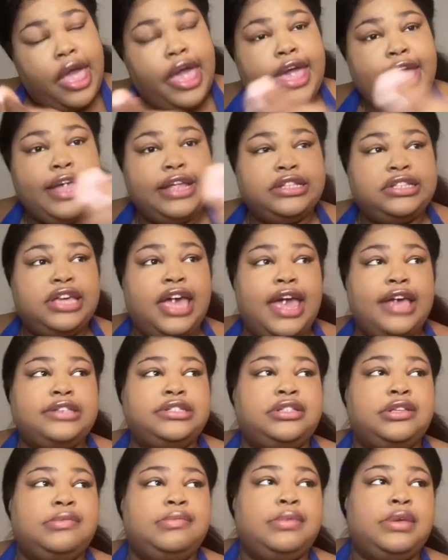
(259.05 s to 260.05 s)
he
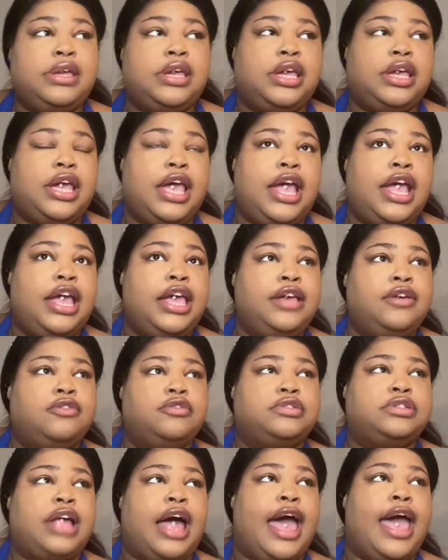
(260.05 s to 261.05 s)
texted me and he
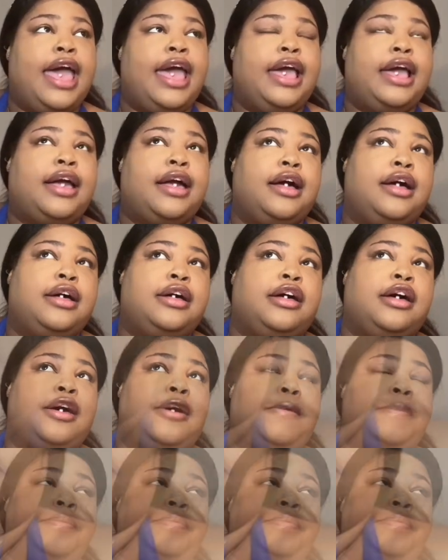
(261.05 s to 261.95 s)
was like, on